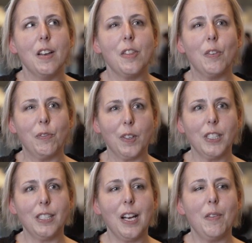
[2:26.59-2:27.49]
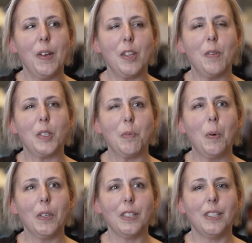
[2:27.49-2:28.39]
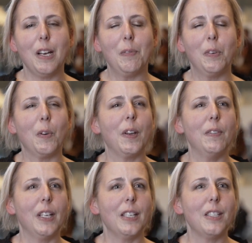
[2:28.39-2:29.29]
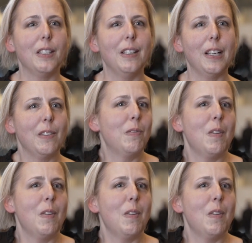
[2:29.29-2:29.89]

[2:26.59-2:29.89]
the first step and the most important step before we even get to like